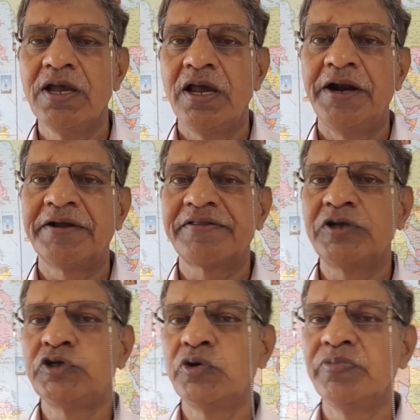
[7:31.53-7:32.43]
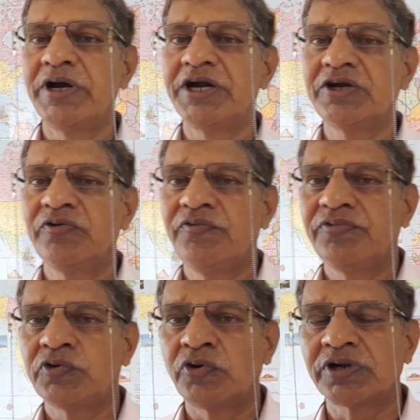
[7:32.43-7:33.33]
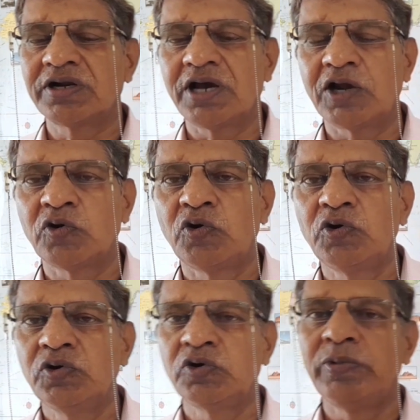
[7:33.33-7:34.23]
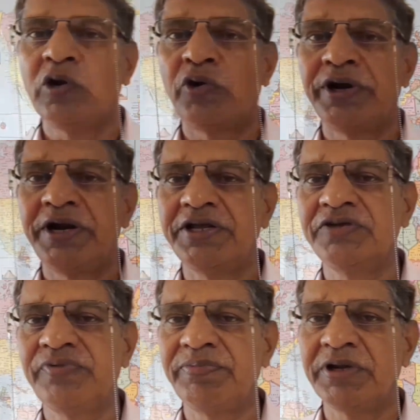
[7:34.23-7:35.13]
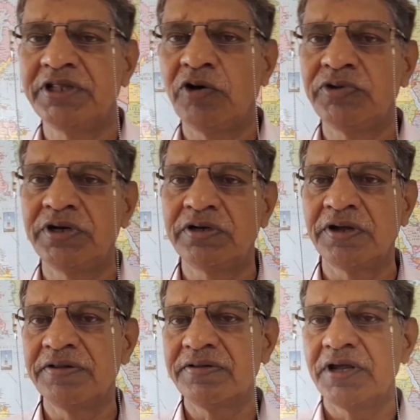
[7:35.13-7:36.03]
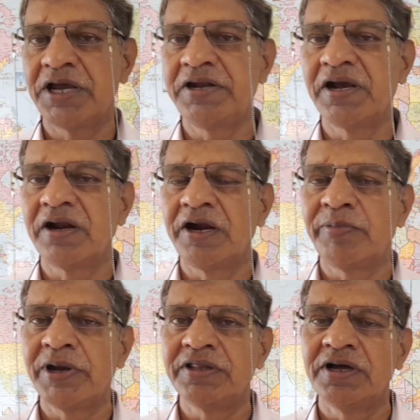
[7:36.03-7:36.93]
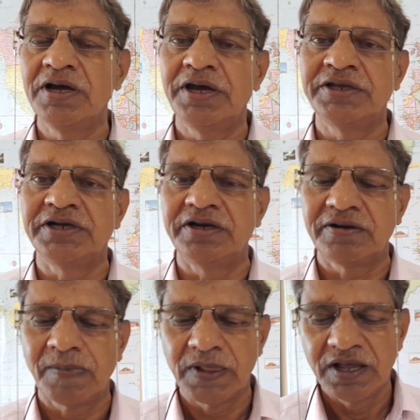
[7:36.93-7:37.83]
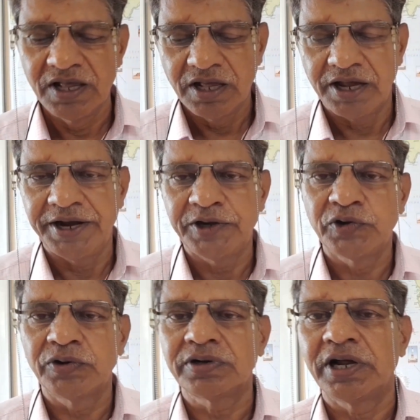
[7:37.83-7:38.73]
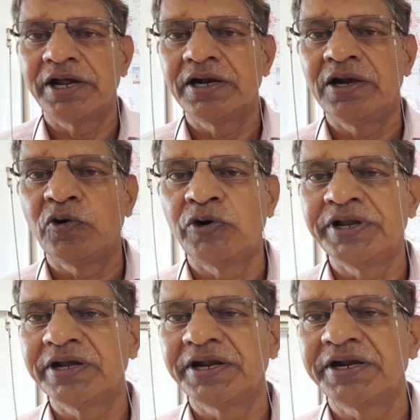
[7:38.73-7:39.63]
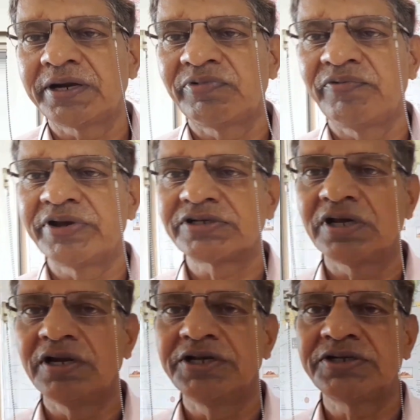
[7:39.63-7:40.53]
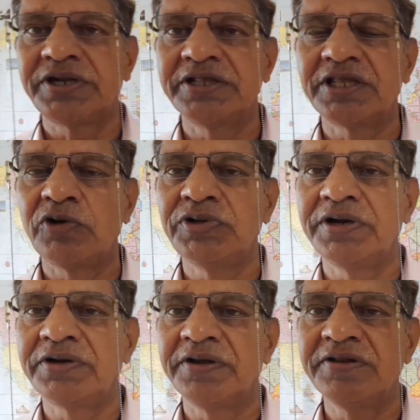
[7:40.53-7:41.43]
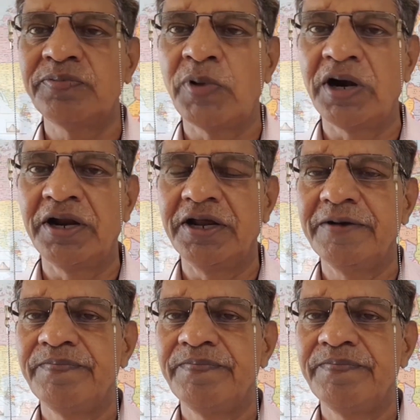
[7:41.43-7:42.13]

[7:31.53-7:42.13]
Let us assume that total cargo to be loaded is 50,000 tons as declared by the agent, and loading rate of the vessel is 10,000 tons per day.